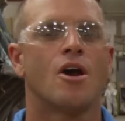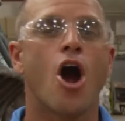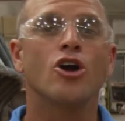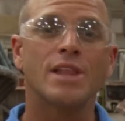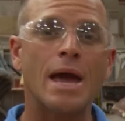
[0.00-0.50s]

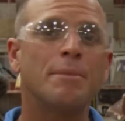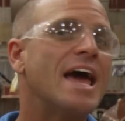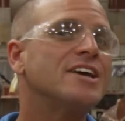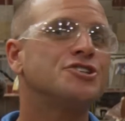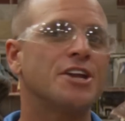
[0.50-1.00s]
Our
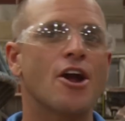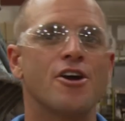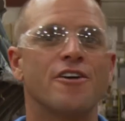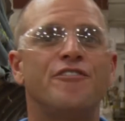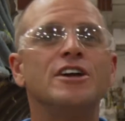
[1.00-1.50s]
lamination
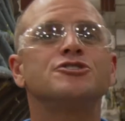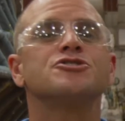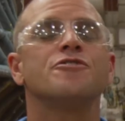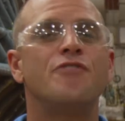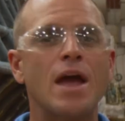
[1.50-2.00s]
area
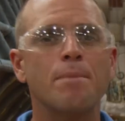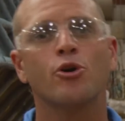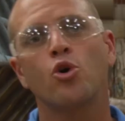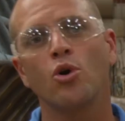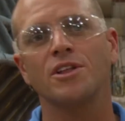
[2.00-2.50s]
features a vapor
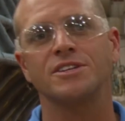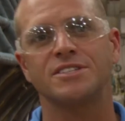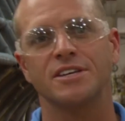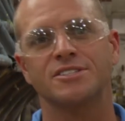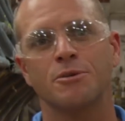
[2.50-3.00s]
cooling
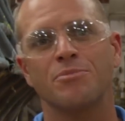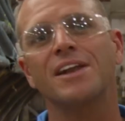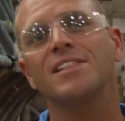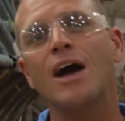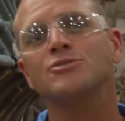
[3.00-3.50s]
system
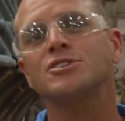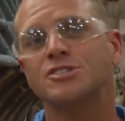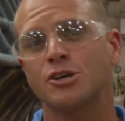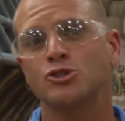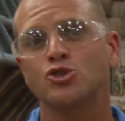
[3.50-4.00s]
that allows
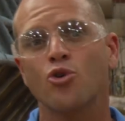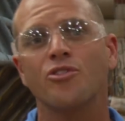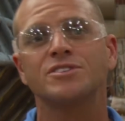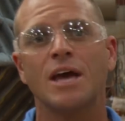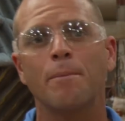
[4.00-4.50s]
us to control
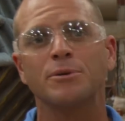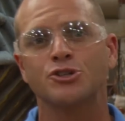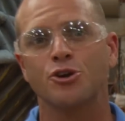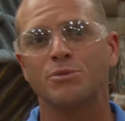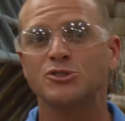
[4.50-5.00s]
the
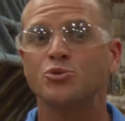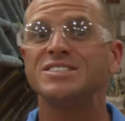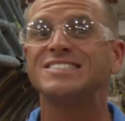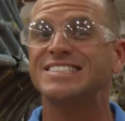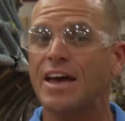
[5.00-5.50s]
temperature
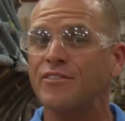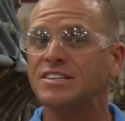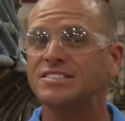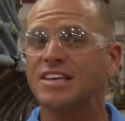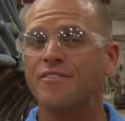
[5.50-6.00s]
between
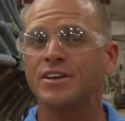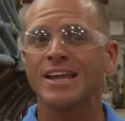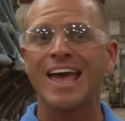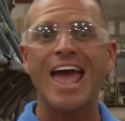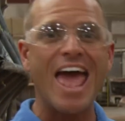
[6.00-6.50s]
77
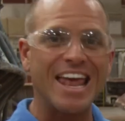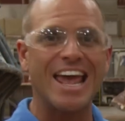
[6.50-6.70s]
and